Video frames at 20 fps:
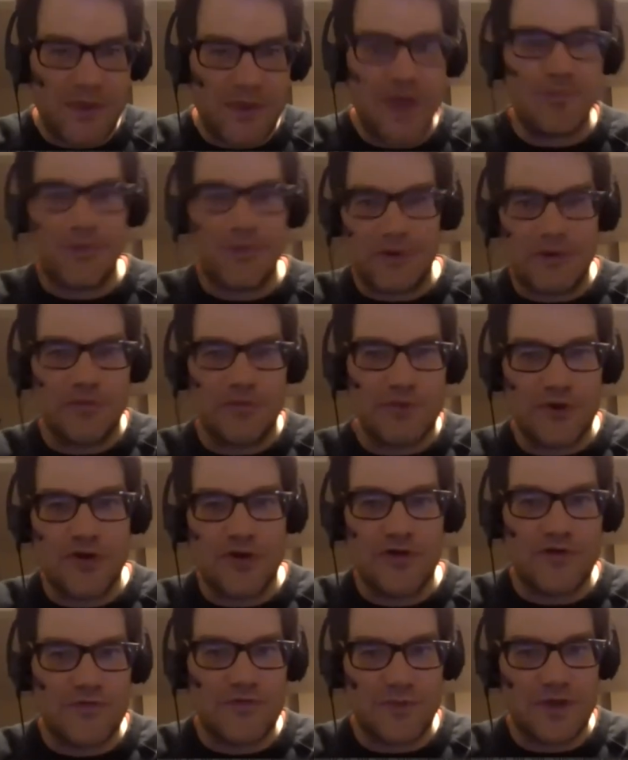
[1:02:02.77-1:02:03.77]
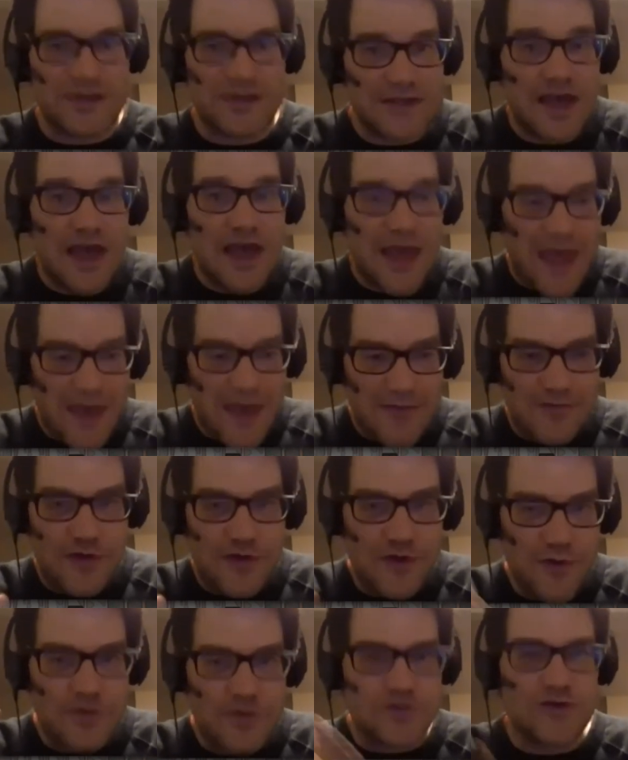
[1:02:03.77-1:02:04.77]
people improve, because if
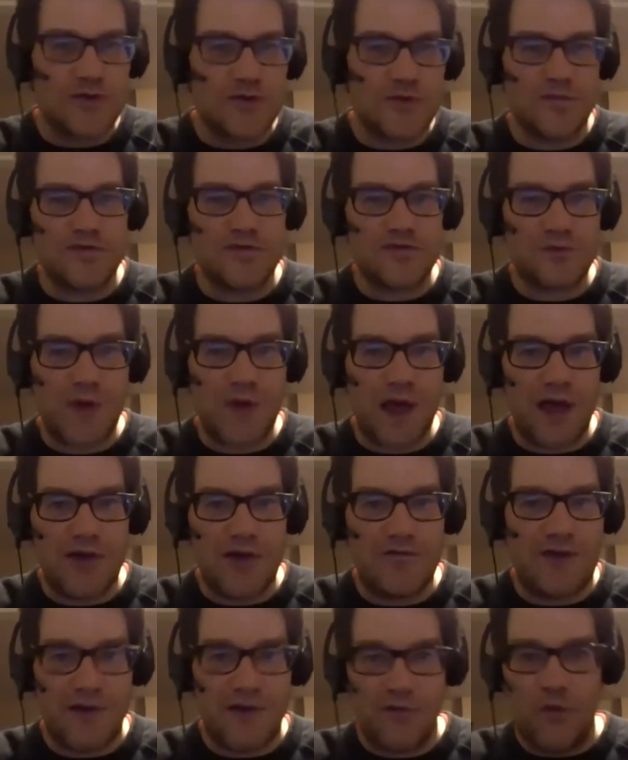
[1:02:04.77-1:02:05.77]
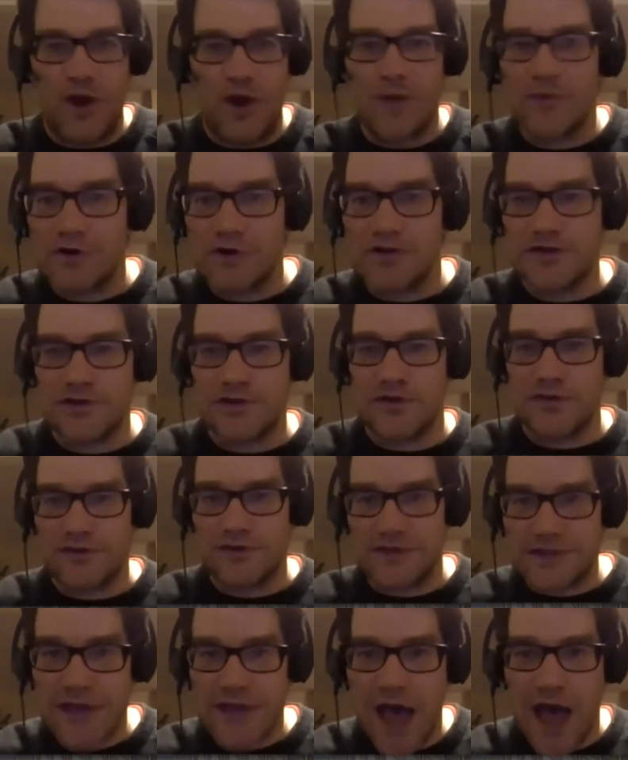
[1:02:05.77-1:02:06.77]
you as a group of 12 have one person who
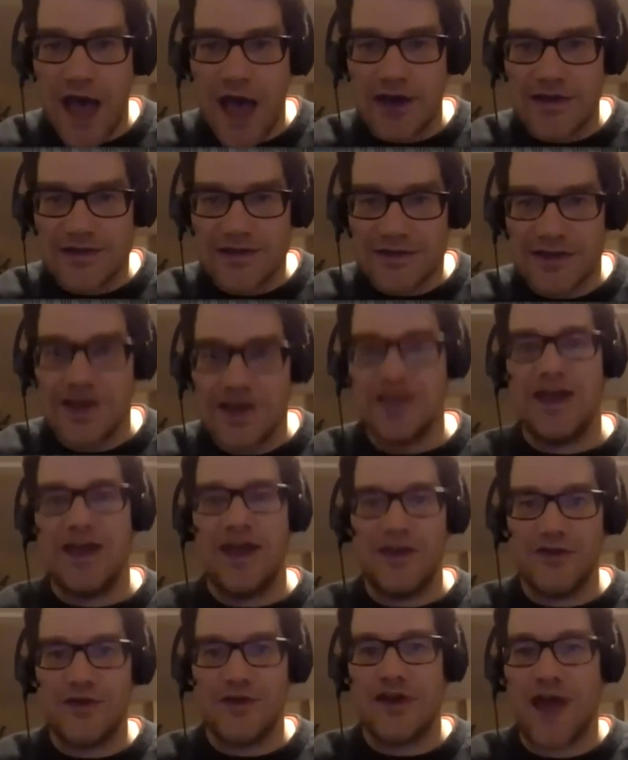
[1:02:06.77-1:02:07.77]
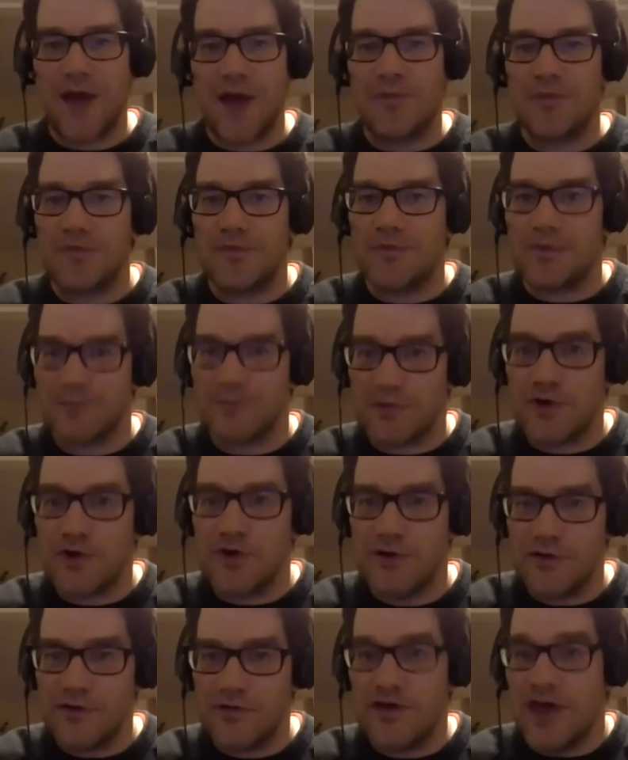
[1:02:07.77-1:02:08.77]
sucks and you can help them
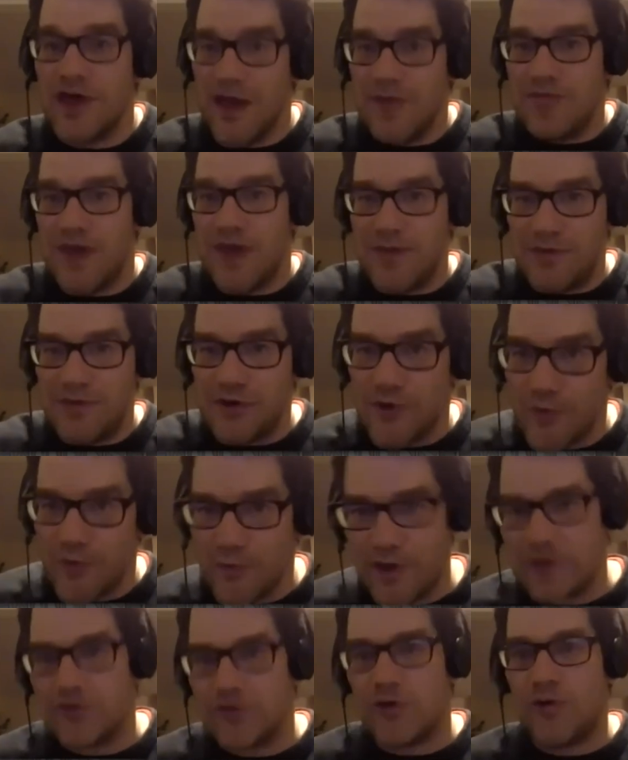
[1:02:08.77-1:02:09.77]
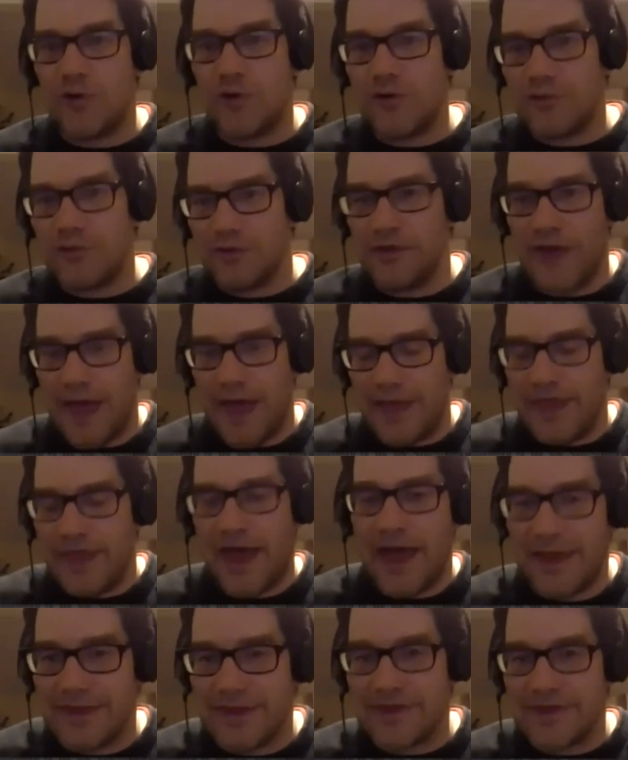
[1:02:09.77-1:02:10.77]
improve, maybe you can win the whole that
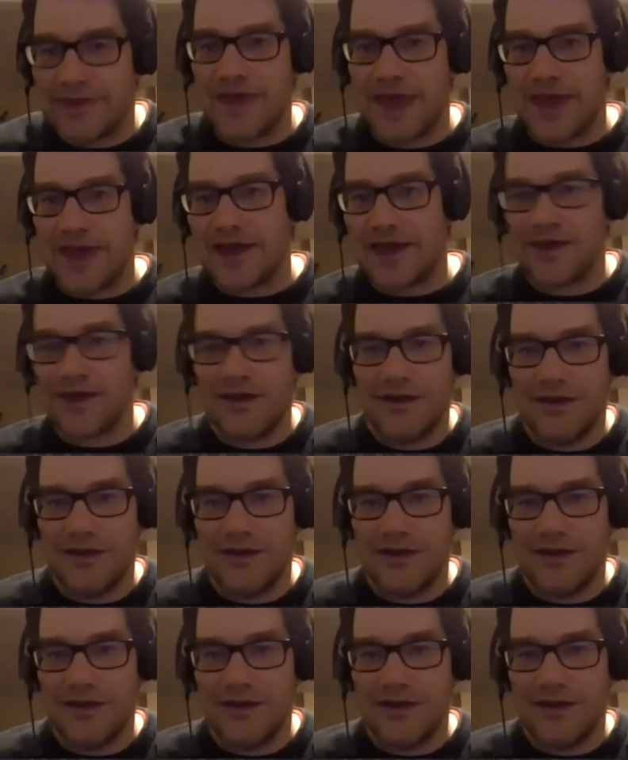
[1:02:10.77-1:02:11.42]
thing.